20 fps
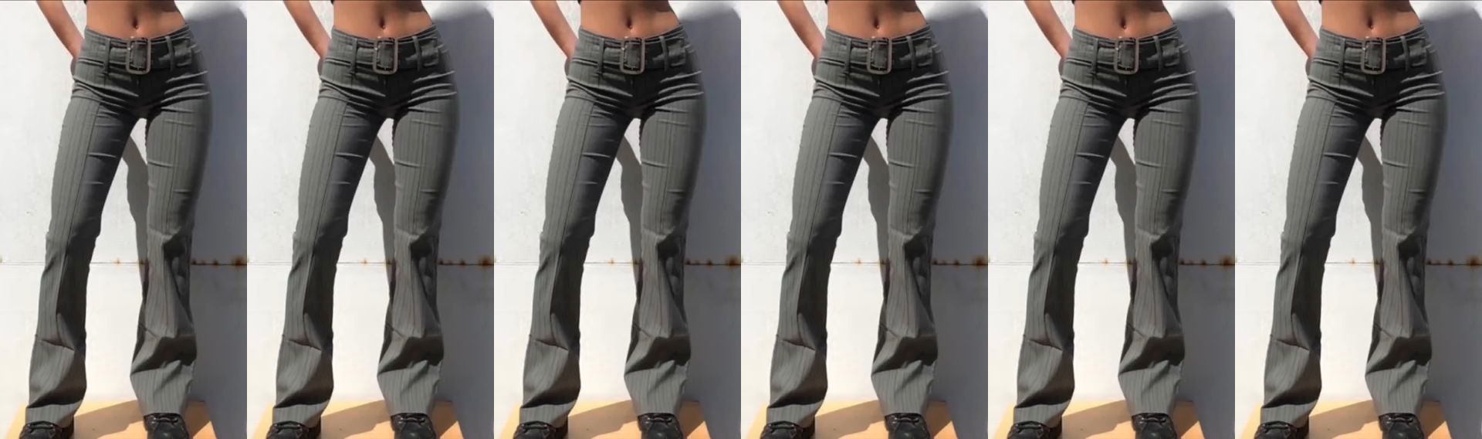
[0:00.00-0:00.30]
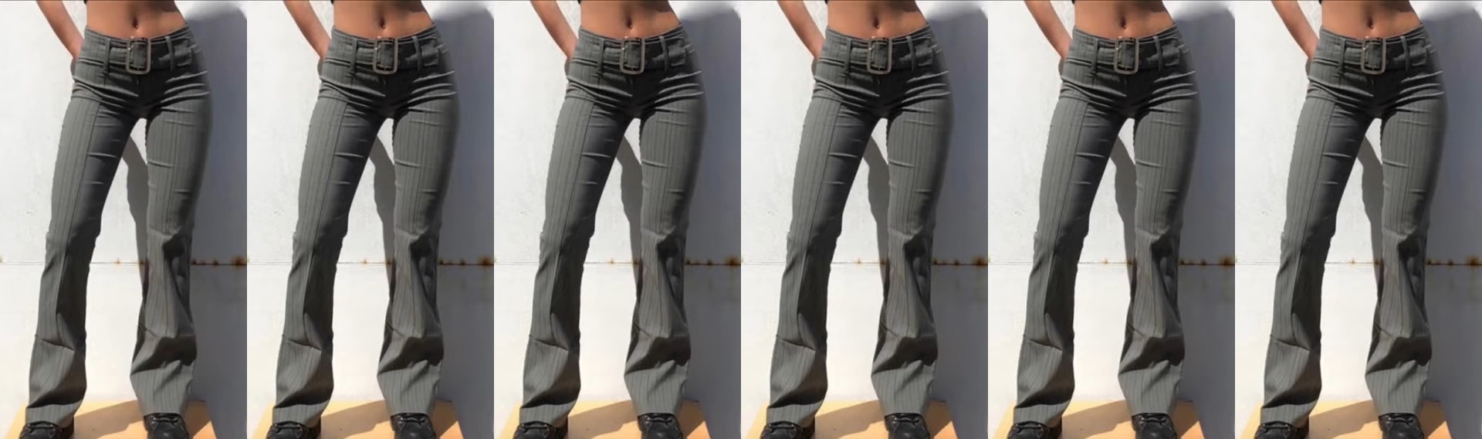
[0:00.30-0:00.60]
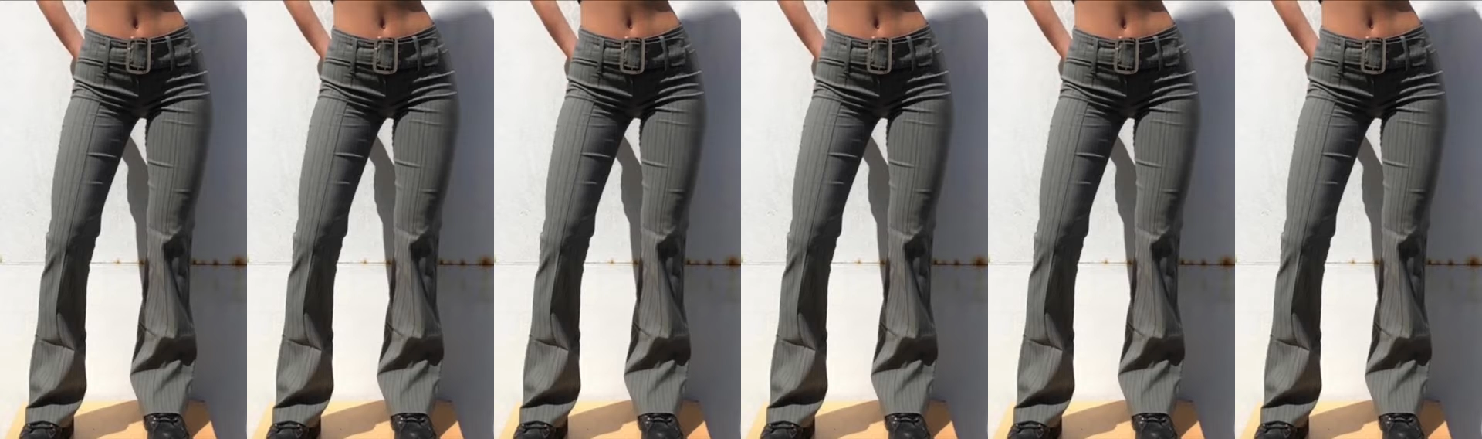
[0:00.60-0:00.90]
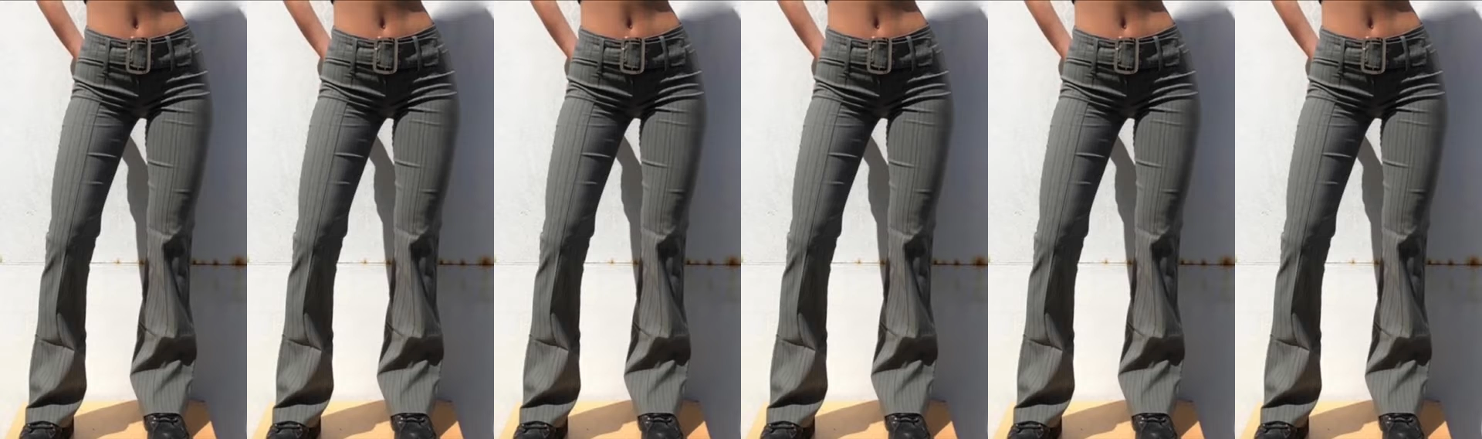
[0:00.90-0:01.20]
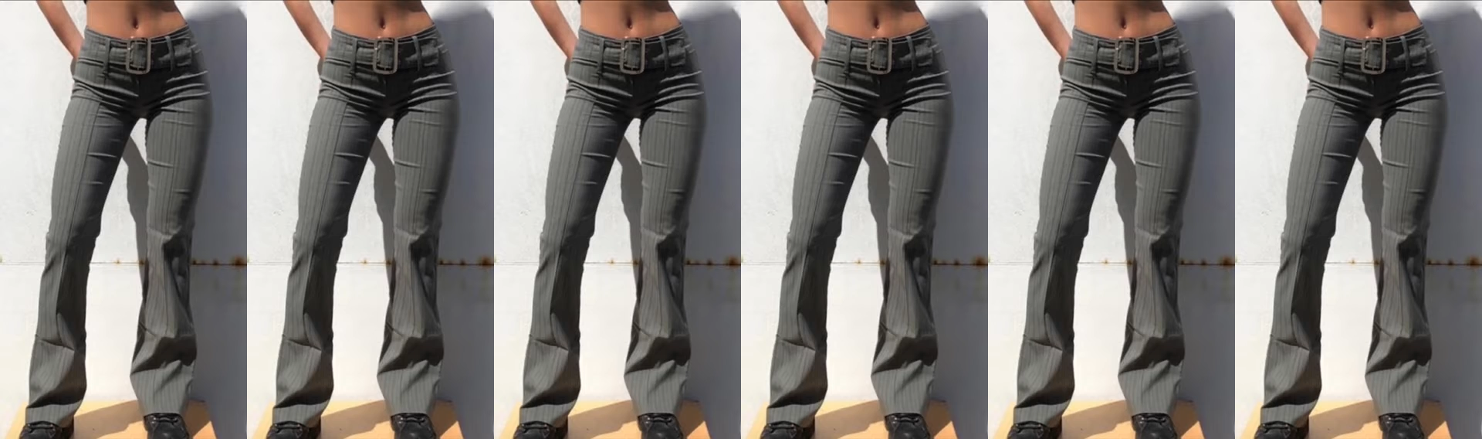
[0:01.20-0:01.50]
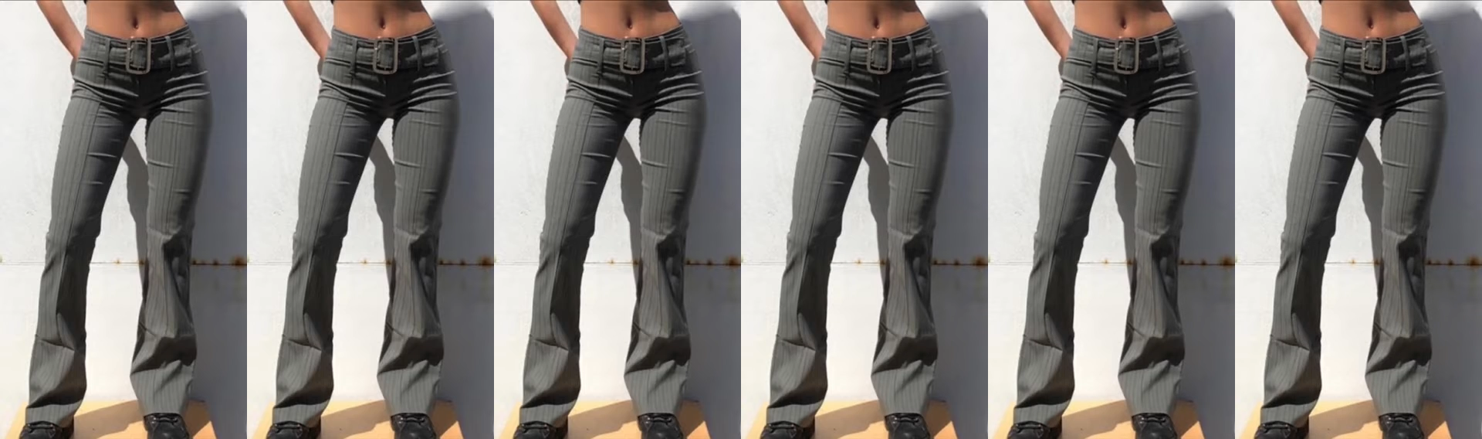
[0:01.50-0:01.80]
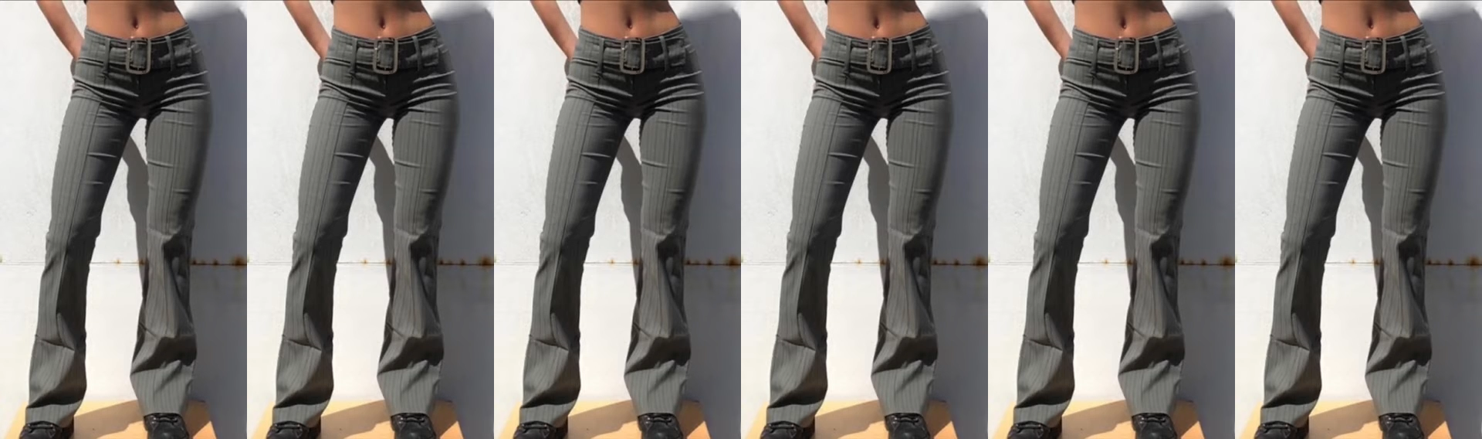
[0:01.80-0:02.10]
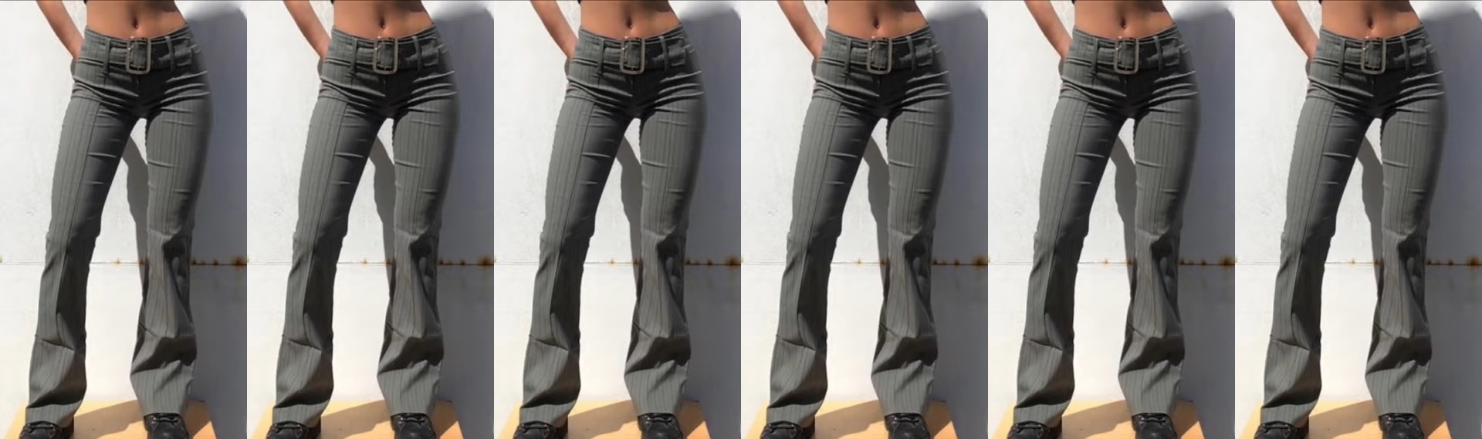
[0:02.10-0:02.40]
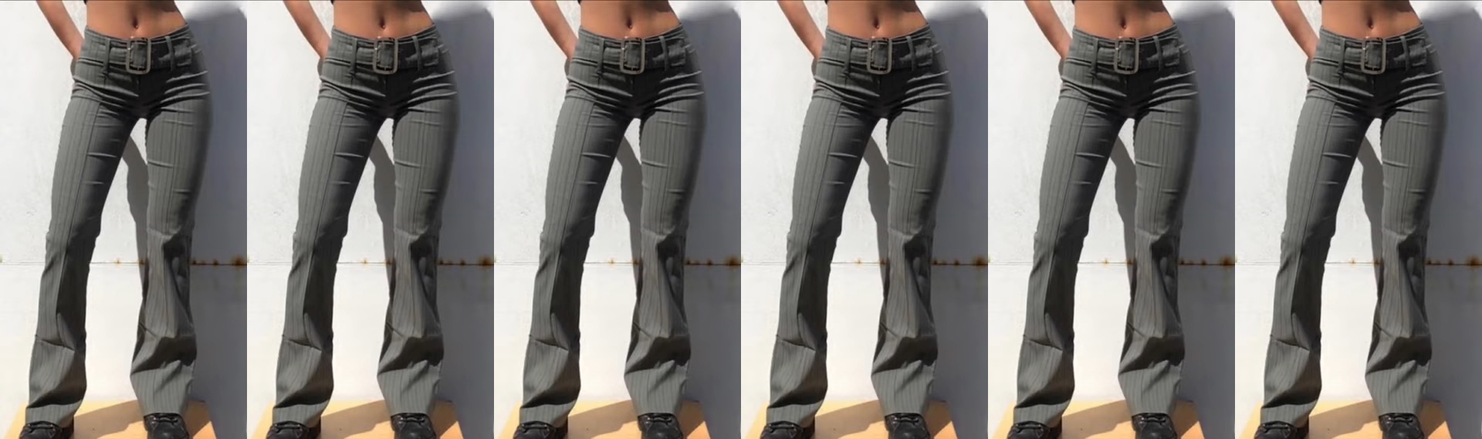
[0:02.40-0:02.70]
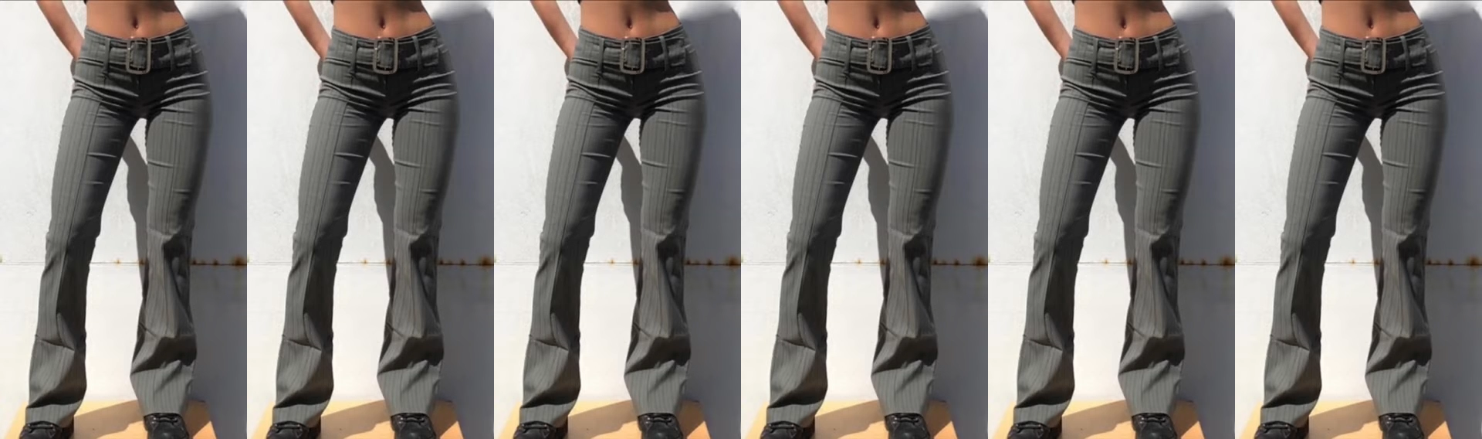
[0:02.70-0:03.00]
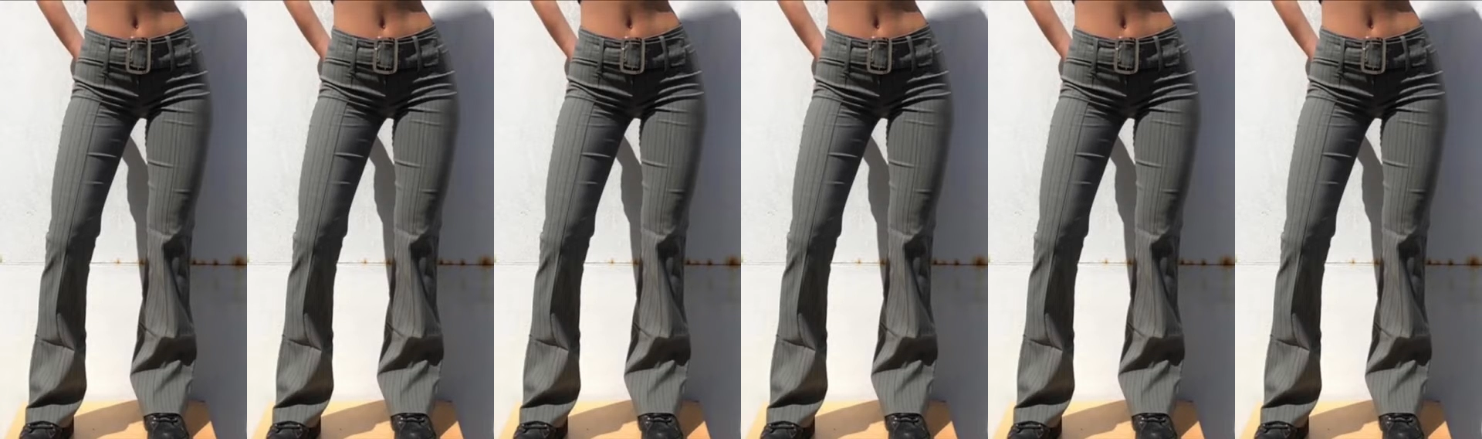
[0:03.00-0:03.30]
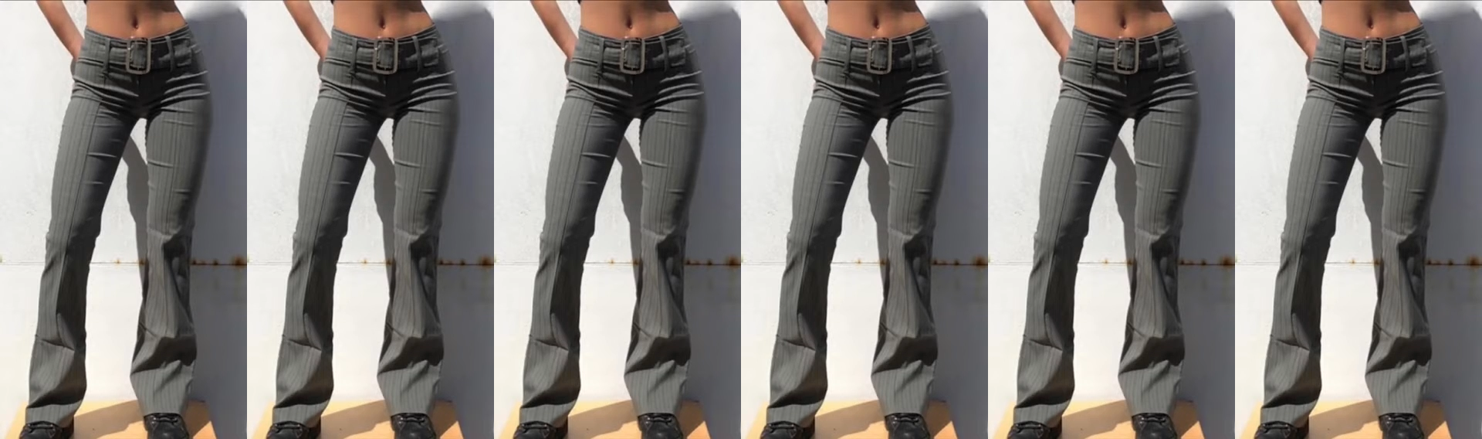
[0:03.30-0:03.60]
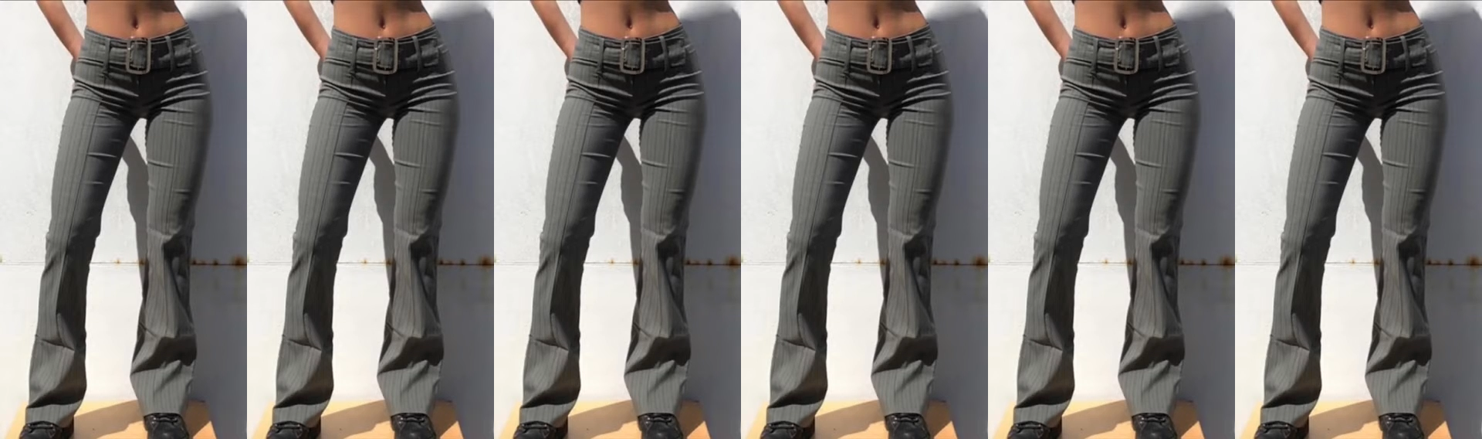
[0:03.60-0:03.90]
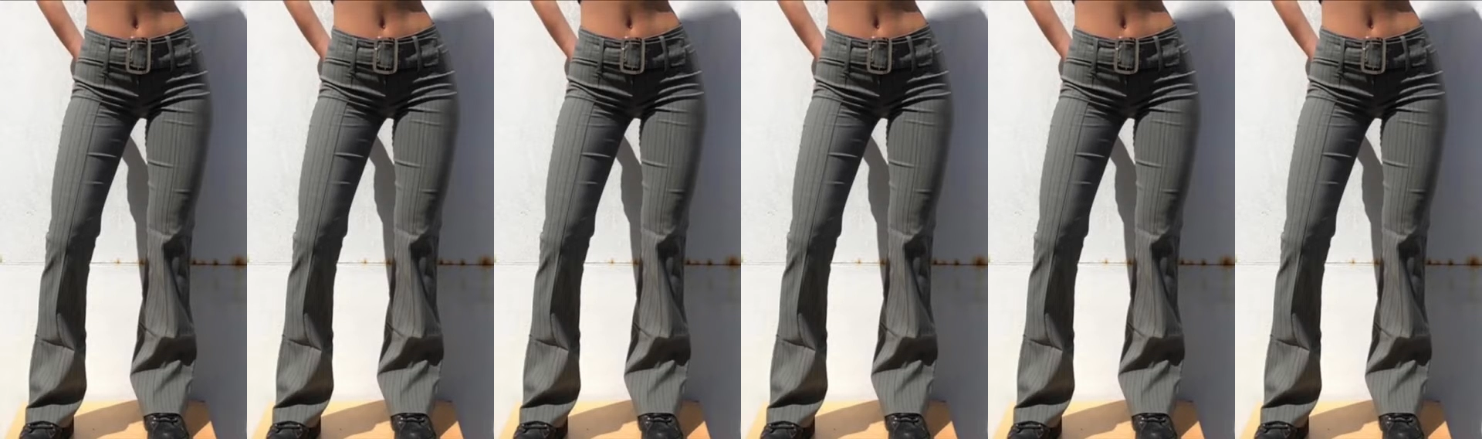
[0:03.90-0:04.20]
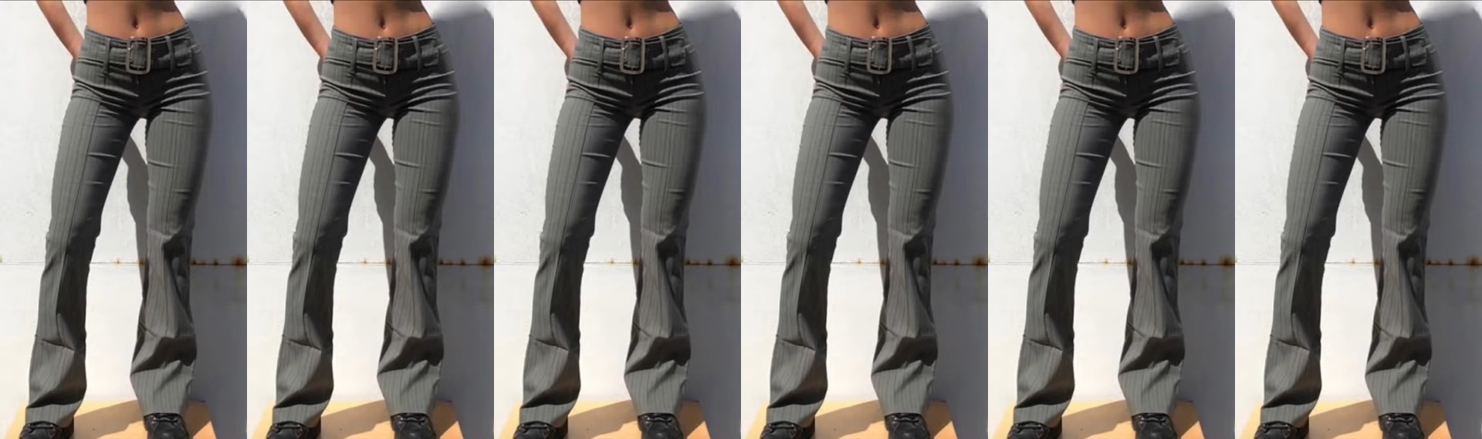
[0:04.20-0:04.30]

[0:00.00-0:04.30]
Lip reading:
Nobody's mouth can be seen.